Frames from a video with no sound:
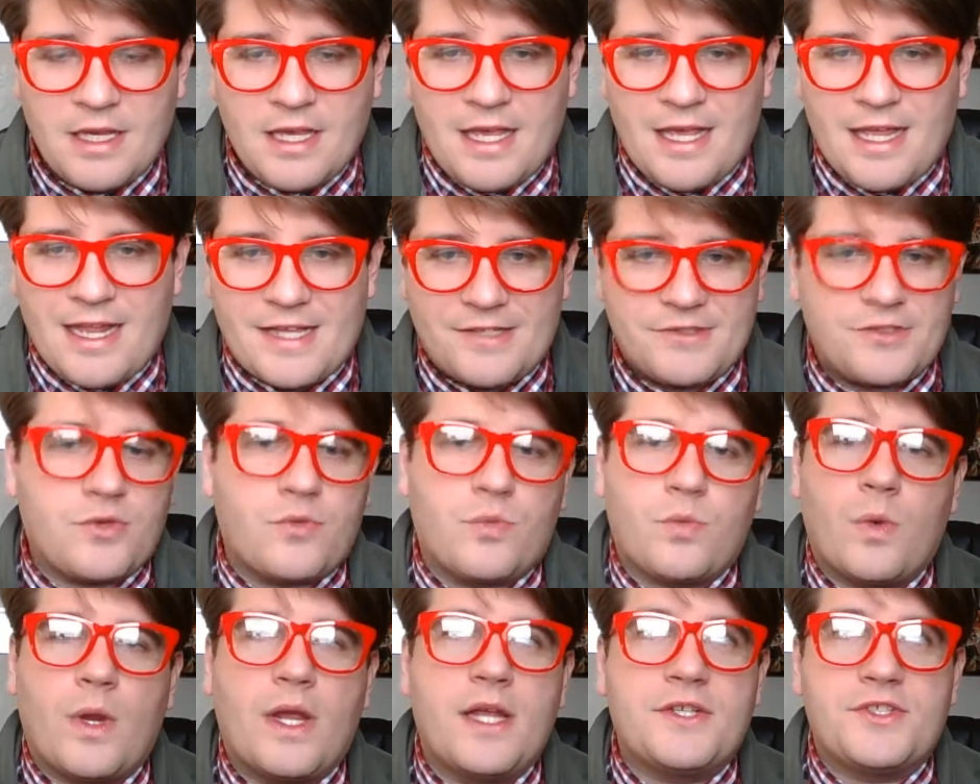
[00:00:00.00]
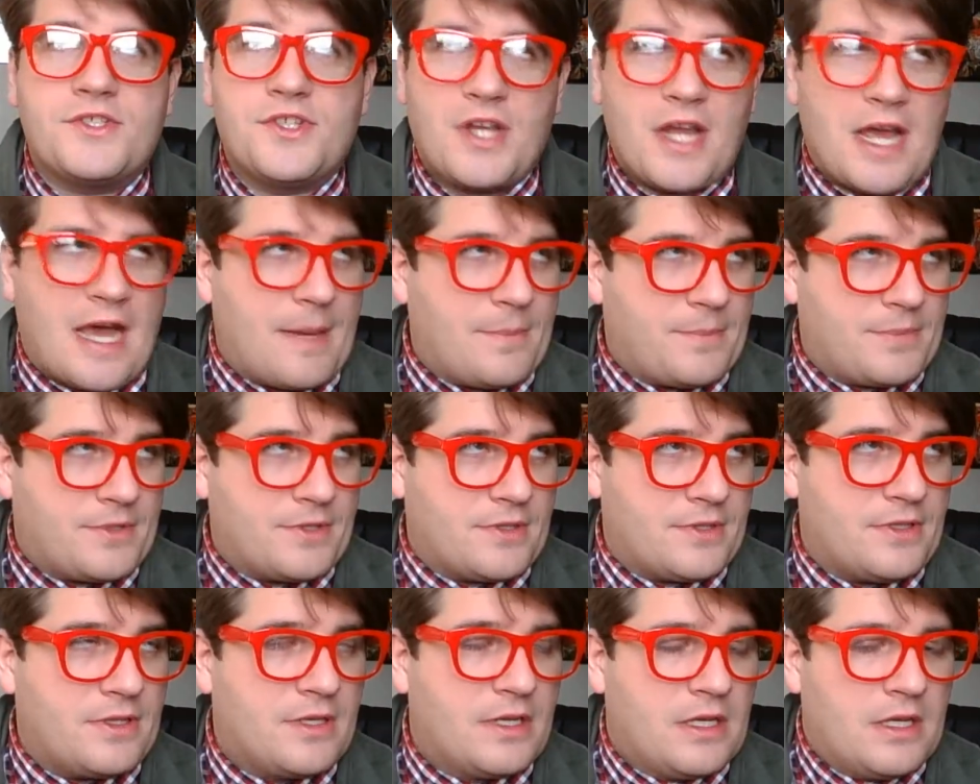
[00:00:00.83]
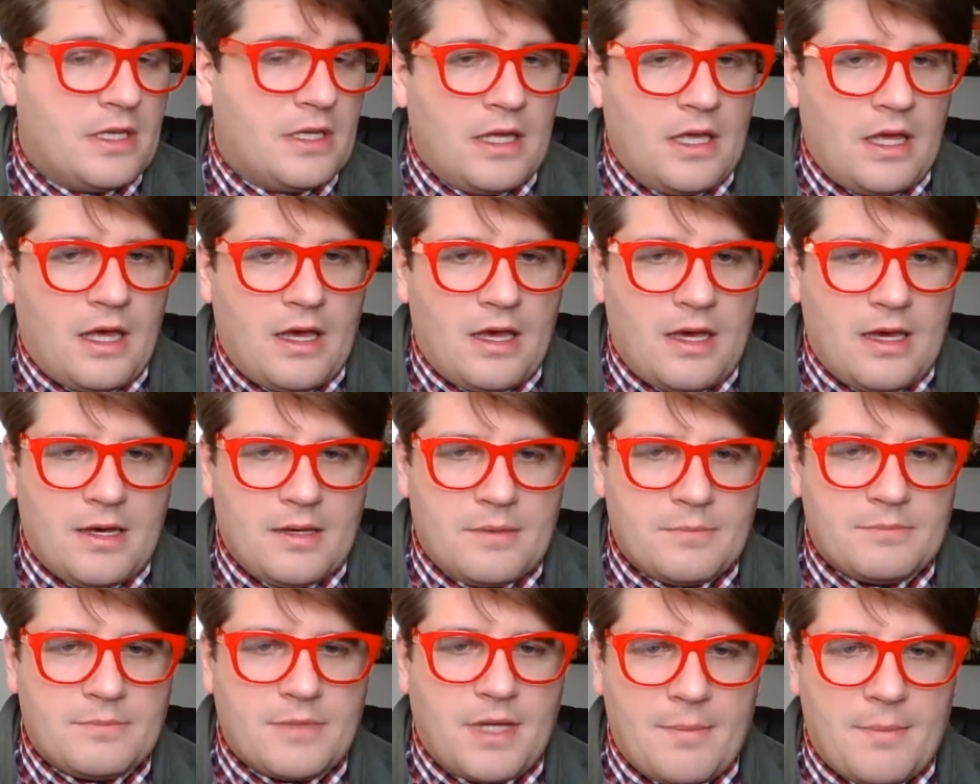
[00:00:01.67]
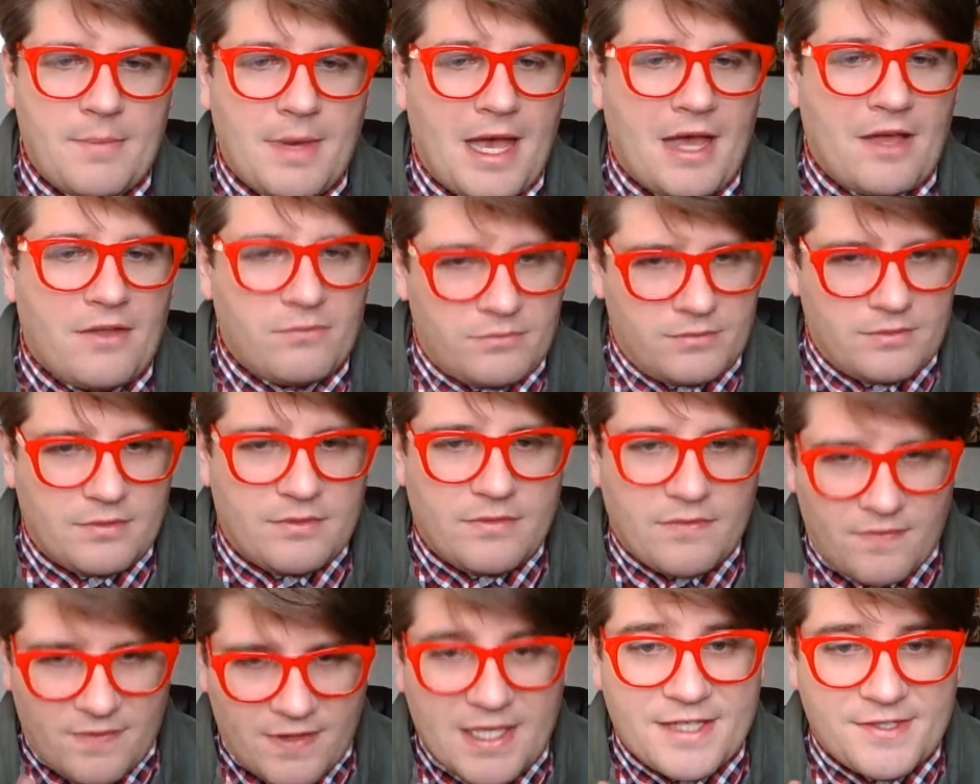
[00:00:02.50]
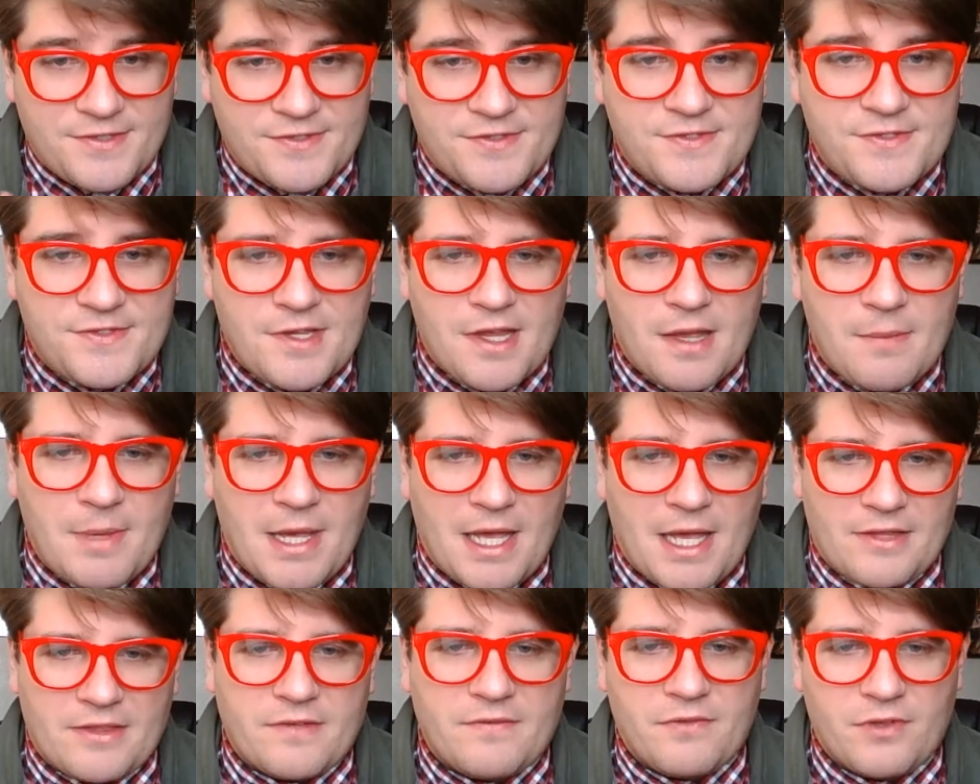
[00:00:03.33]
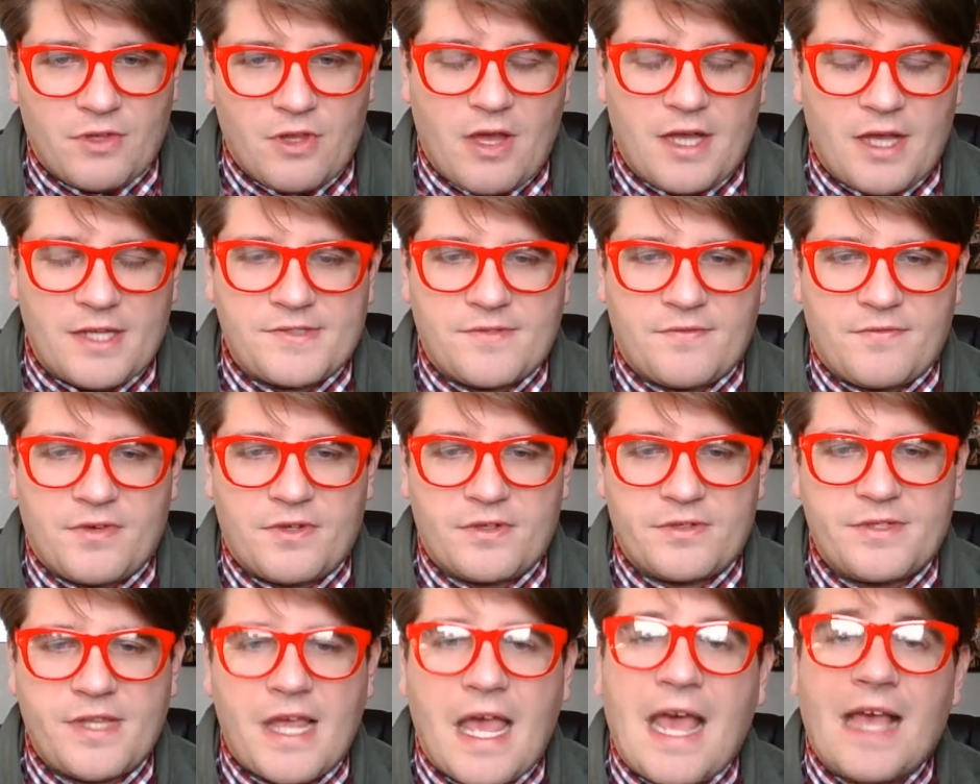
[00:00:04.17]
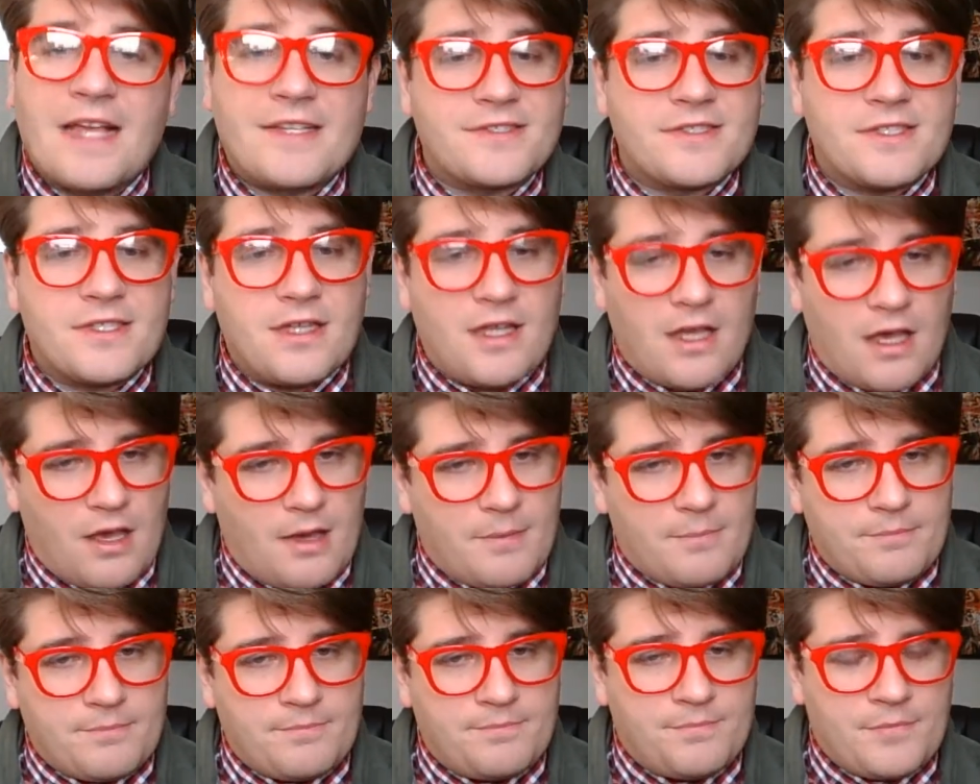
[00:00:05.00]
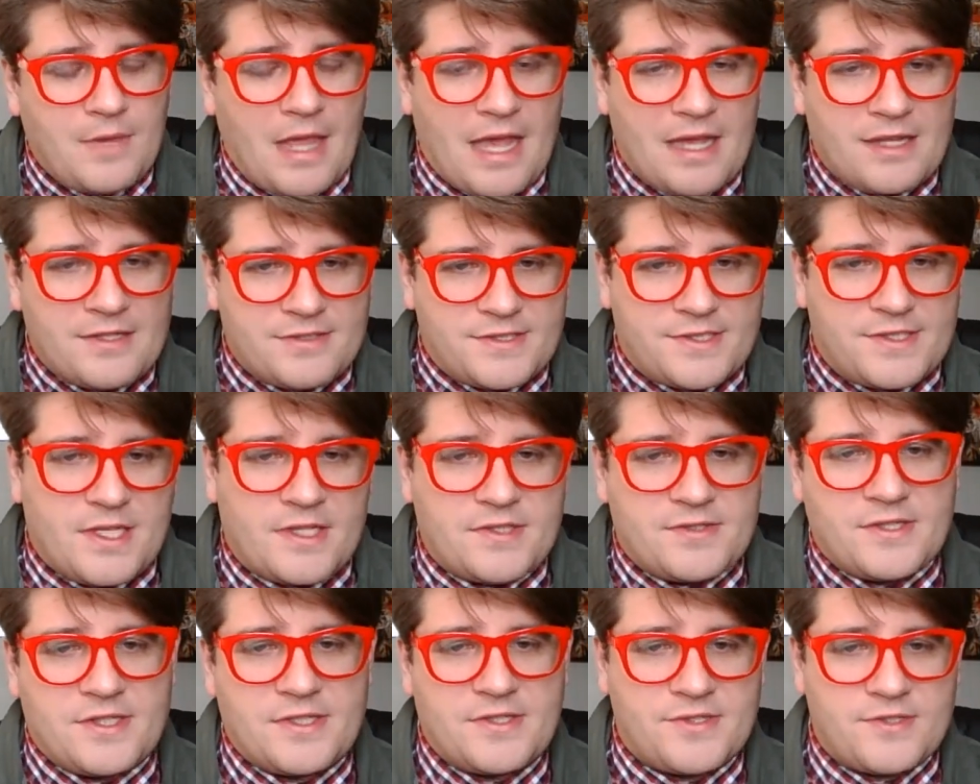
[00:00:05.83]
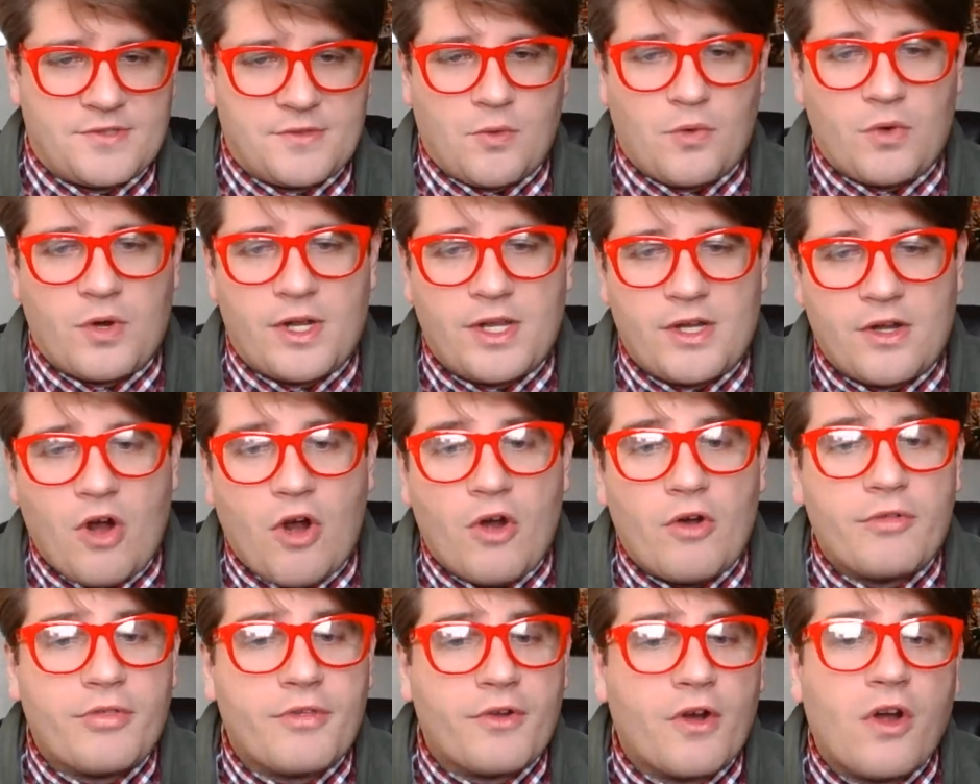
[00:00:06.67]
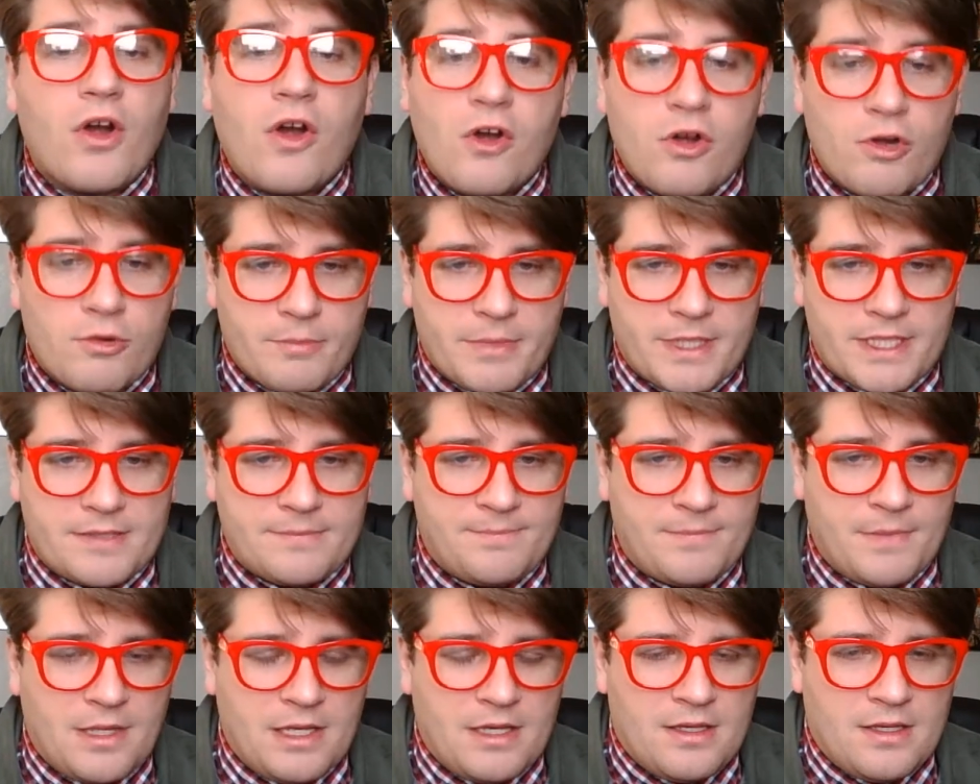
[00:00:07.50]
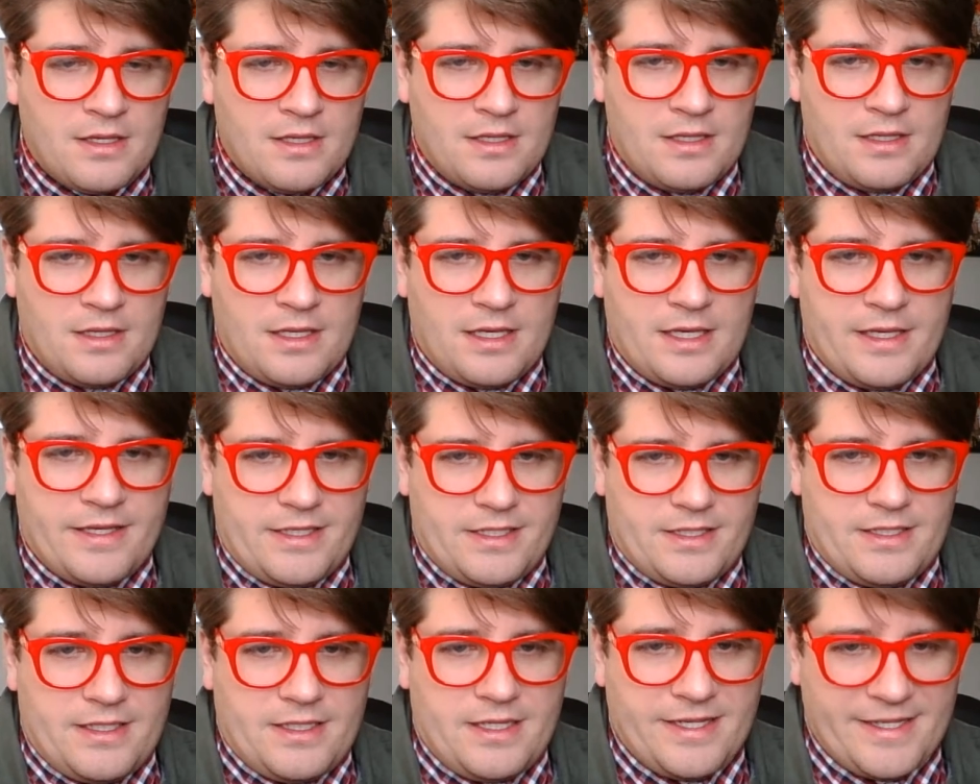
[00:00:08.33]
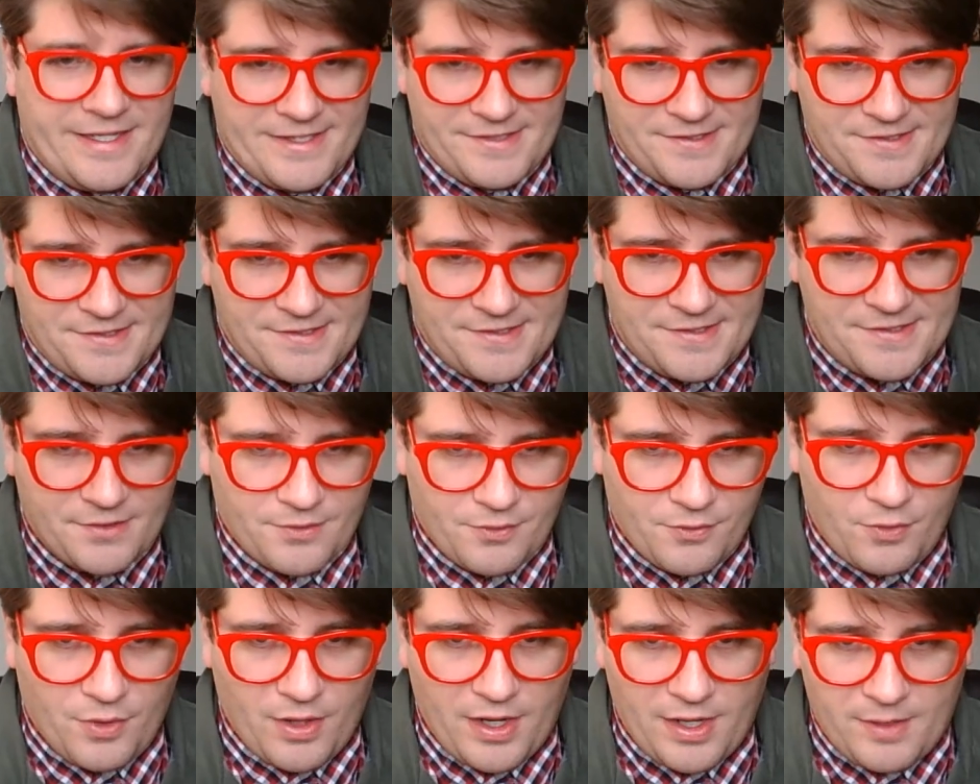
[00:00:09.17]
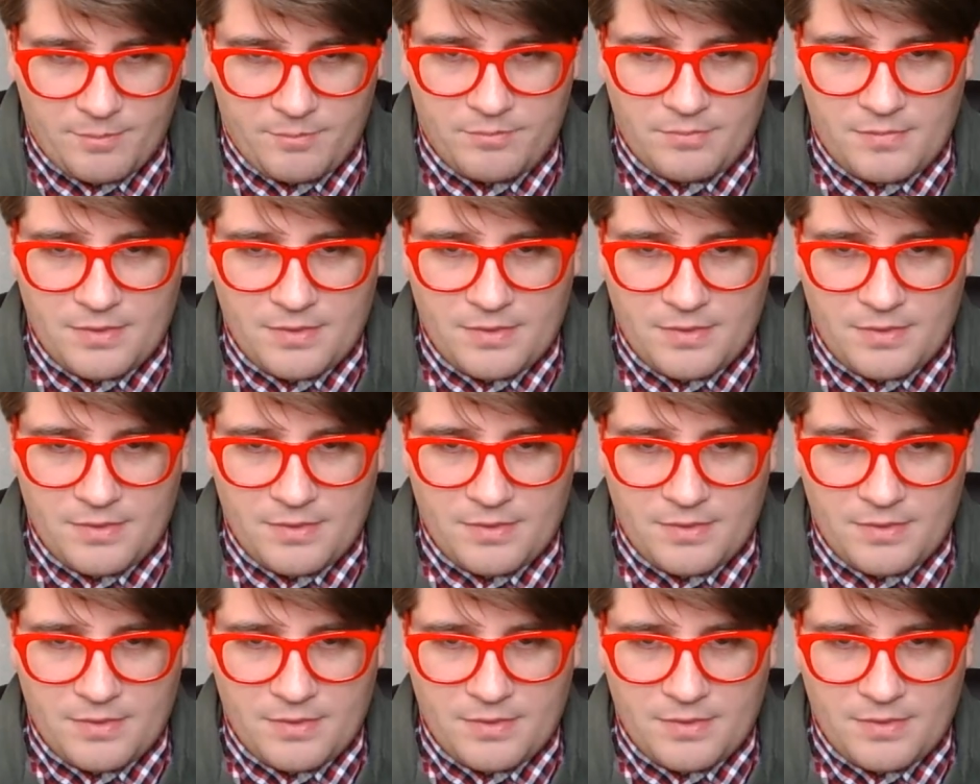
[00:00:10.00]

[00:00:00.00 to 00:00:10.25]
it has a great chapter um, about this, about the philosophers, as, um, as does historian Arthur Herman in his great